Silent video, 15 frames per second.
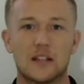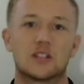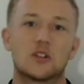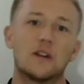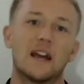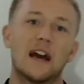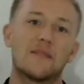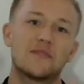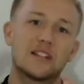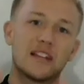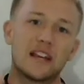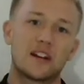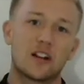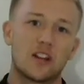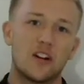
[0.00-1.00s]
So we have to
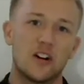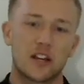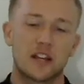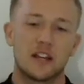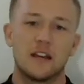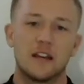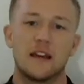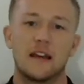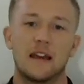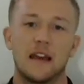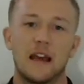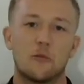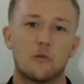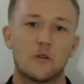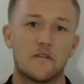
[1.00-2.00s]
take a look,
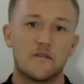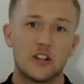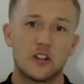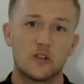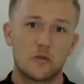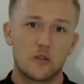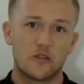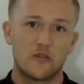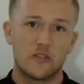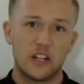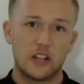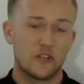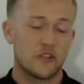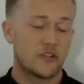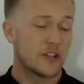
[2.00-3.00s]
and we're visual
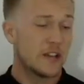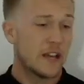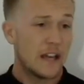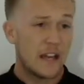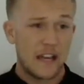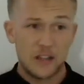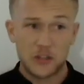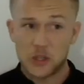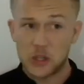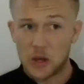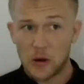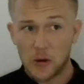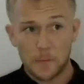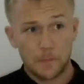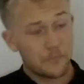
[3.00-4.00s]
creatures. And
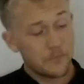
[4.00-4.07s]
so